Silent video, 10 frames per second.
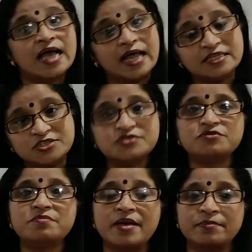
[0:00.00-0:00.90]
And just
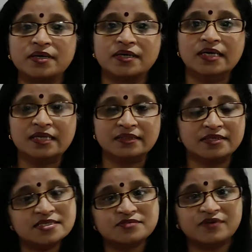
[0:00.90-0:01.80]
remember,
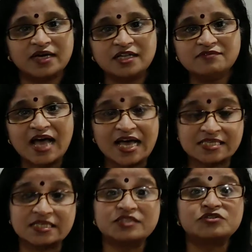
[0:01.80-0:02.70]
this valve
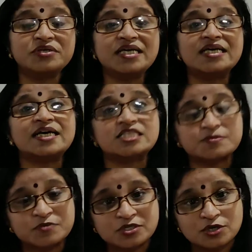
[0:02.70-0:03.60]
has three
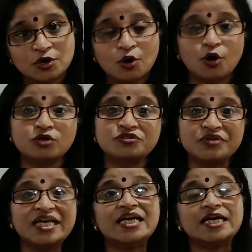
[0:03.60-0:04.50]
cusps or
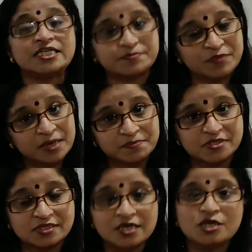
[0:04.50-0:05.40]
three
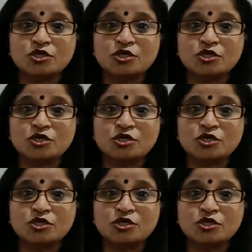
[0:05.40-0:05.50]
cups.